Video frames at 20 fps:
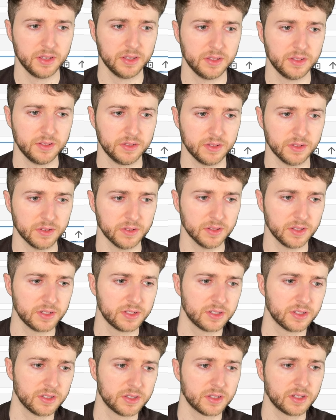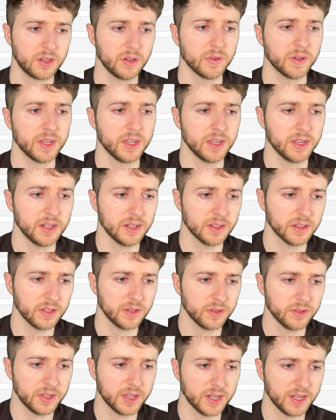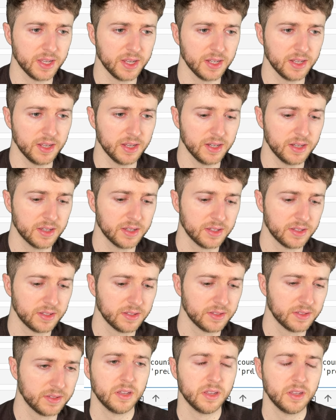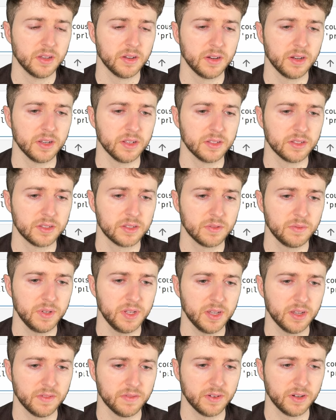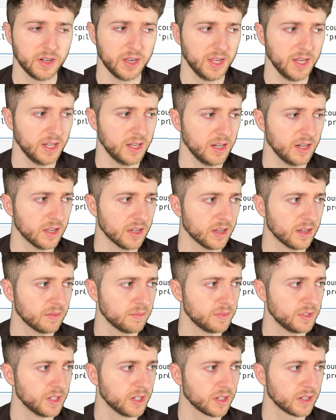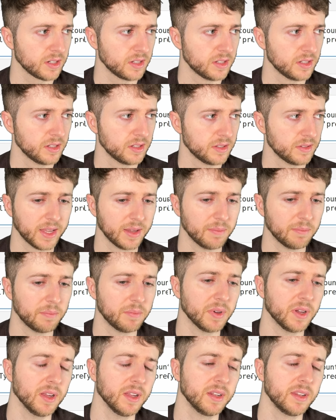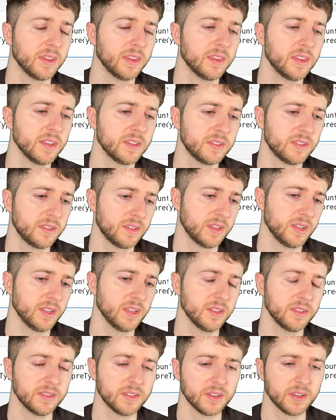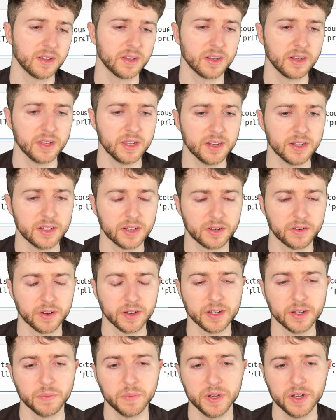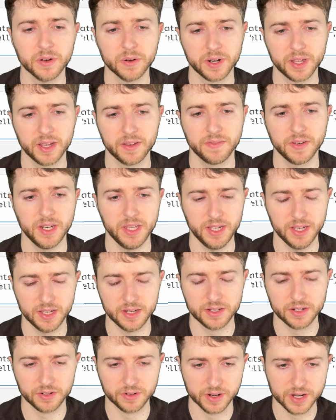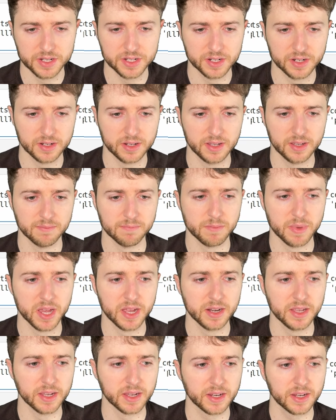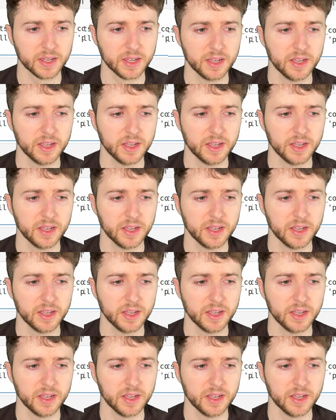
So let's just go ahead and load that AData. All right, so we have our AData object, but this is unintegrated. We don't have any integration embedding.